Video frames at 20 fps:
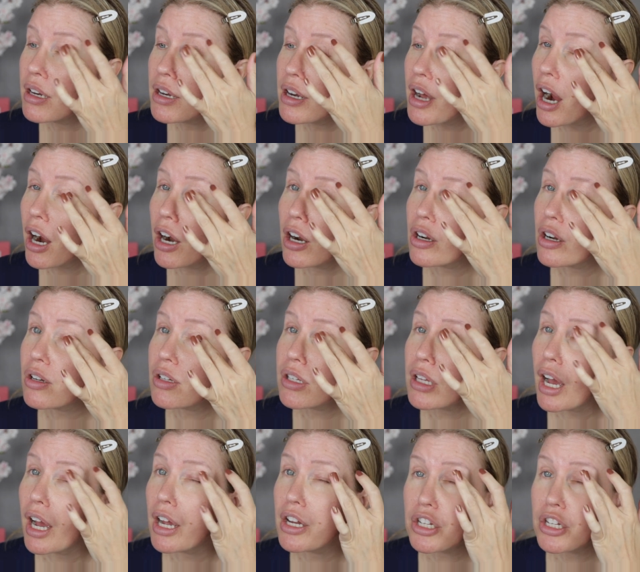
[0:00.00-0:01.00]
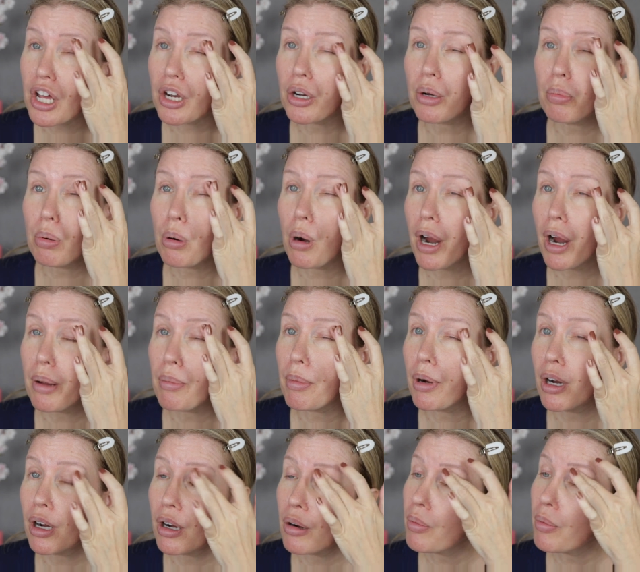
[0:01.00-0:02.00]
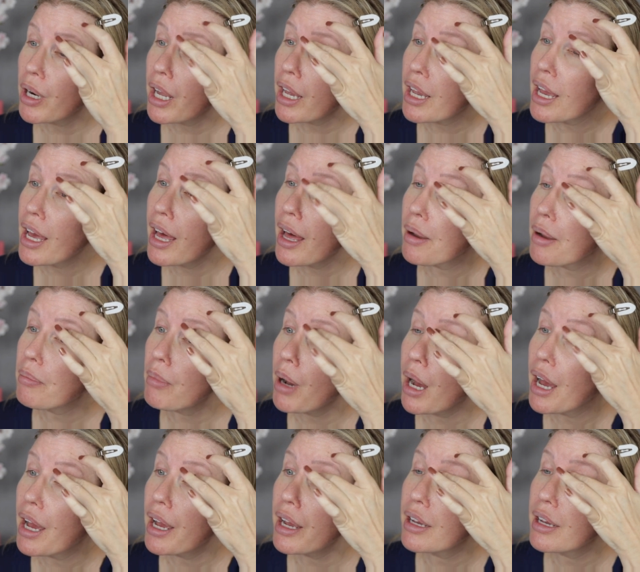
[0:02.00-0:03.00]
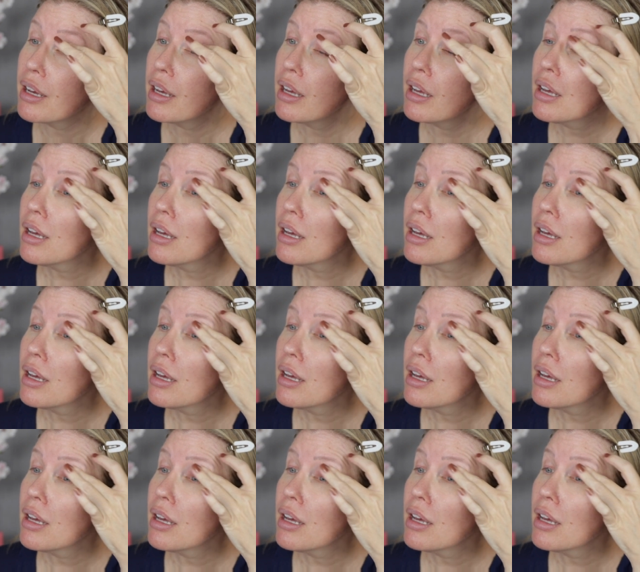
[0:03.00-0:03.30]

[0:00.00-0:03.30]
NARS eyeshadow primer when I had my